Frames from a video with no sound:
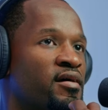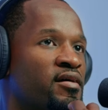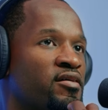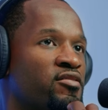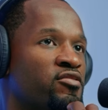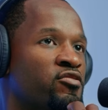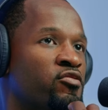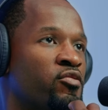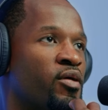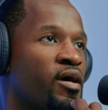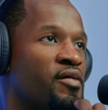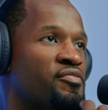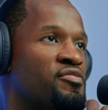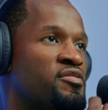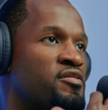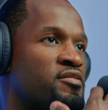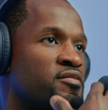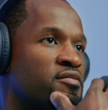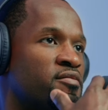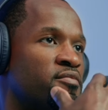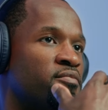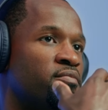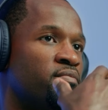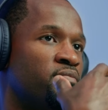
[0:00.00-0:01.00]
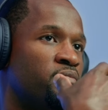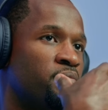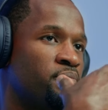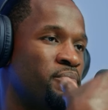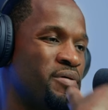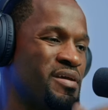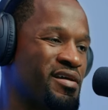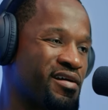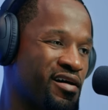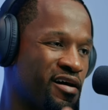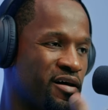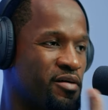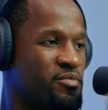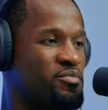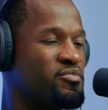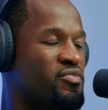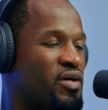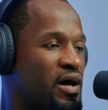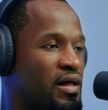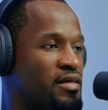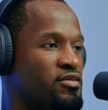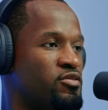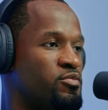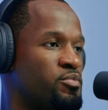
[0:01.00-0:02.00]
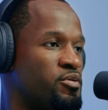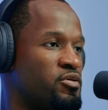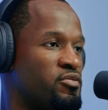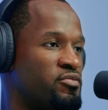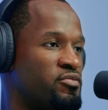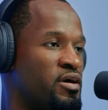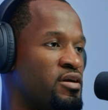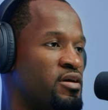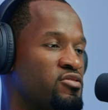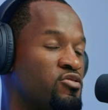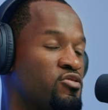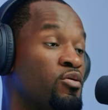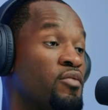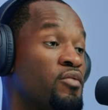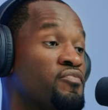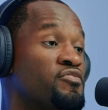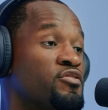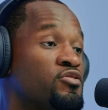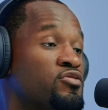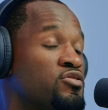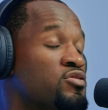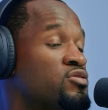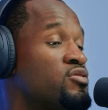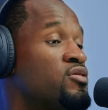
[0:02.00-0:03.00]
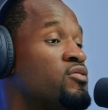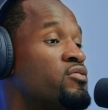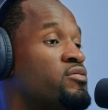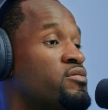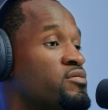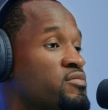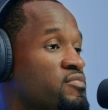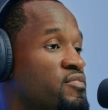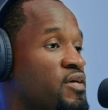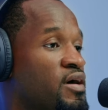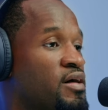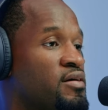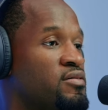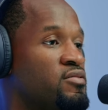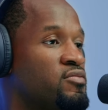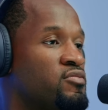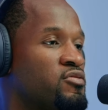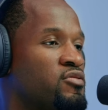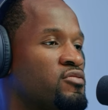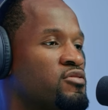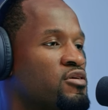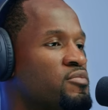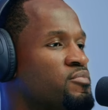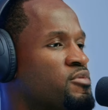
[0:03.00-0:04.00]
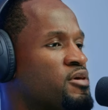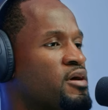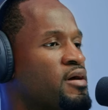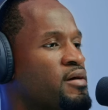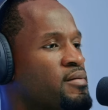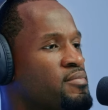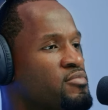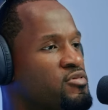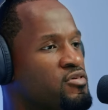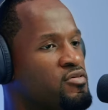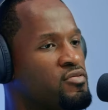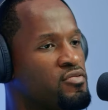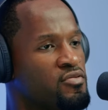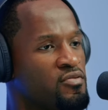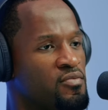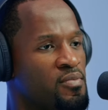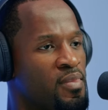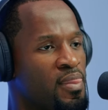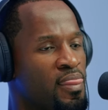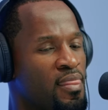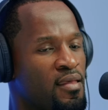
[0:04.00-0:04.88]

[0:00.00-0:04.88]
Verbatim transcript: you have to become valuable right so you have to show your value so sometimes you